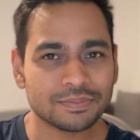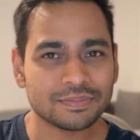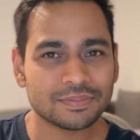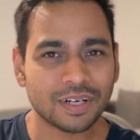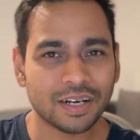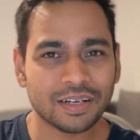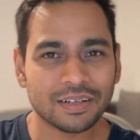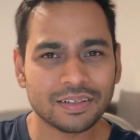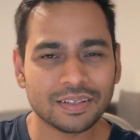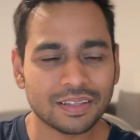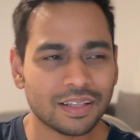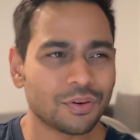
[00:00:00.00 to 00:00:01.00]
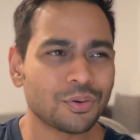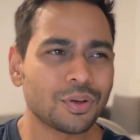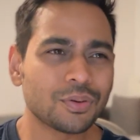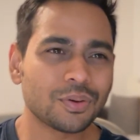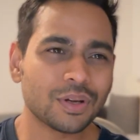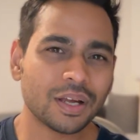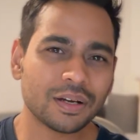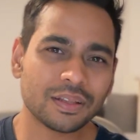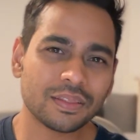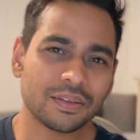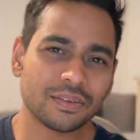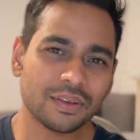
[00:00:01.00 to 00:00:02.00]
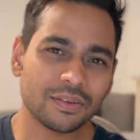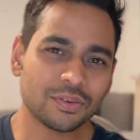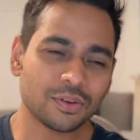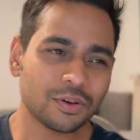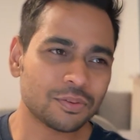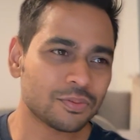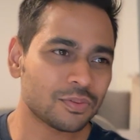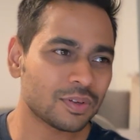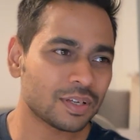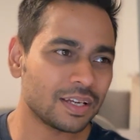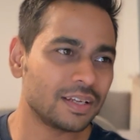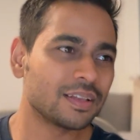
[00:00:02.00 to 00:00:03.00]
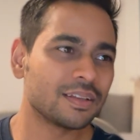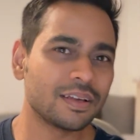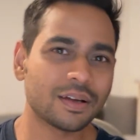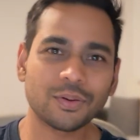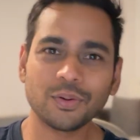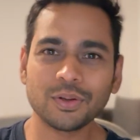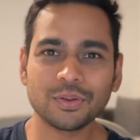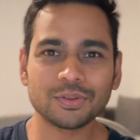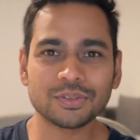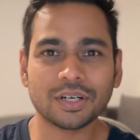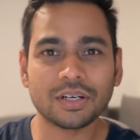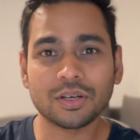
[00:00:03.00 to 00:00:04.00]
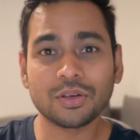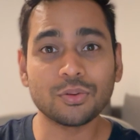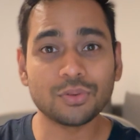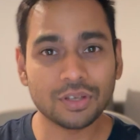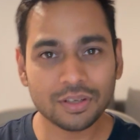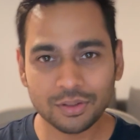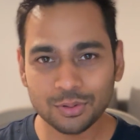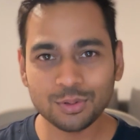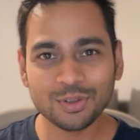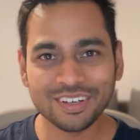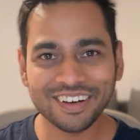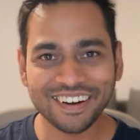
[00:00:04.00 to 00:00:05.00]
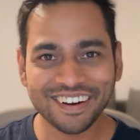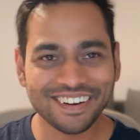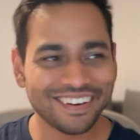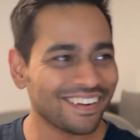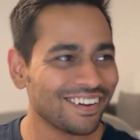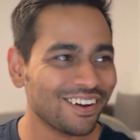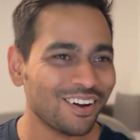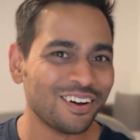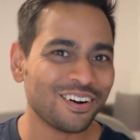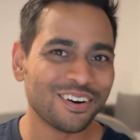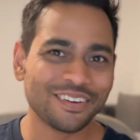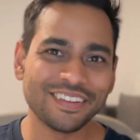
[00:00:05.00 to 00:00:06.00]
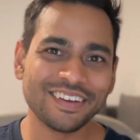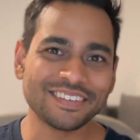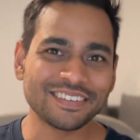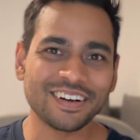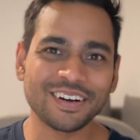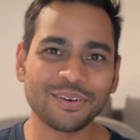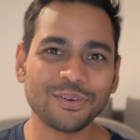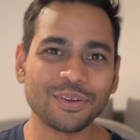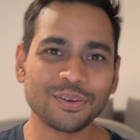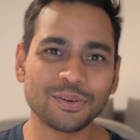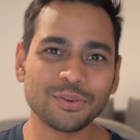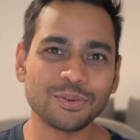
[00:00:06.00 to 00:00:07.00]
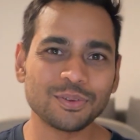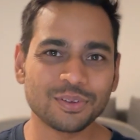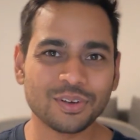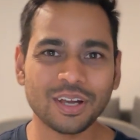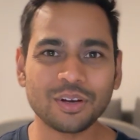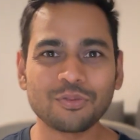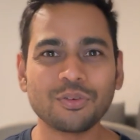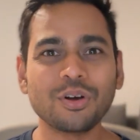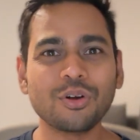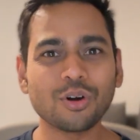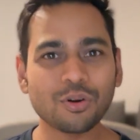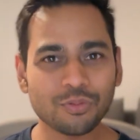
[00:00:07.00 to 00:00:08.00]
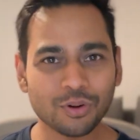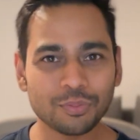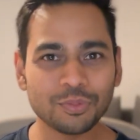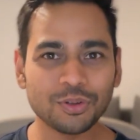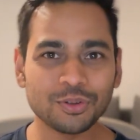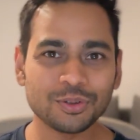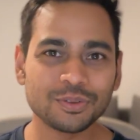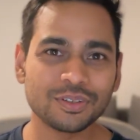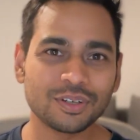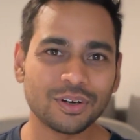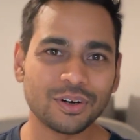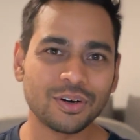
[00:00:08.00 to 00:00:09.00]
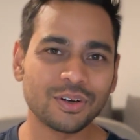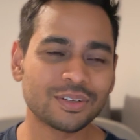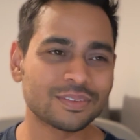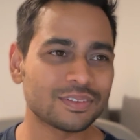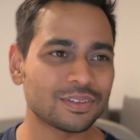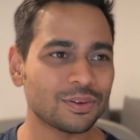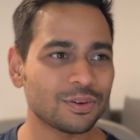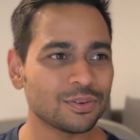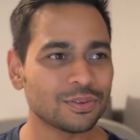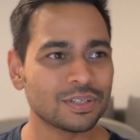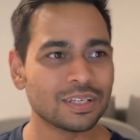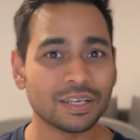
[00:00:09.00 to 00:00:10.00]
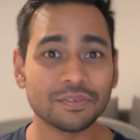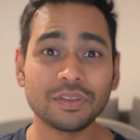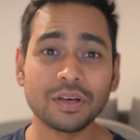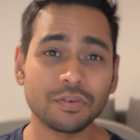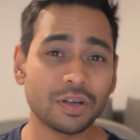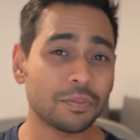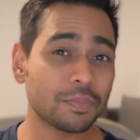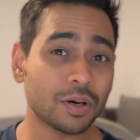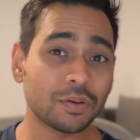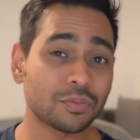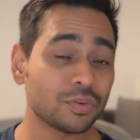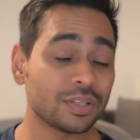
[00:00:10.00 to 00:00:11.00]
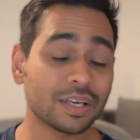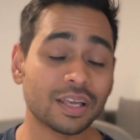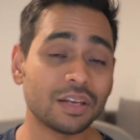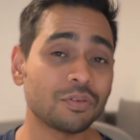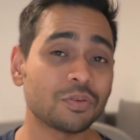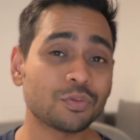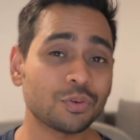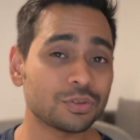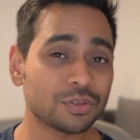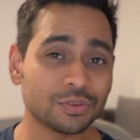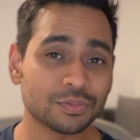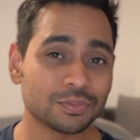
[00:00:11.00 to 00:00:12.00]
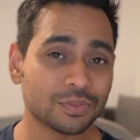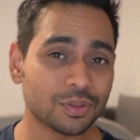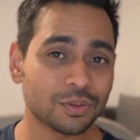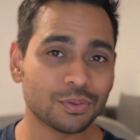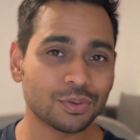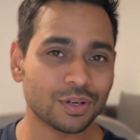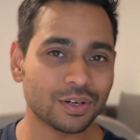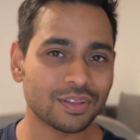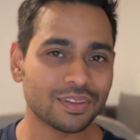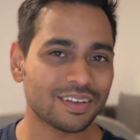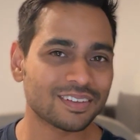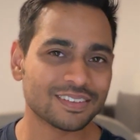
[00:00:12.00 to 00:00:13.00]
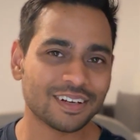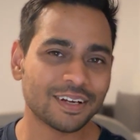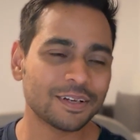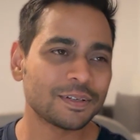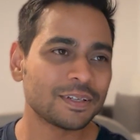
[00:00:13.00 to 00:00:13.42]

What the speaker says: right? They're going to react in the sense of either they are going to start accusing you directly, or they start going to kind of withdraw from you, or, you know, if they are very powerful, they can even force you to do certain things, right?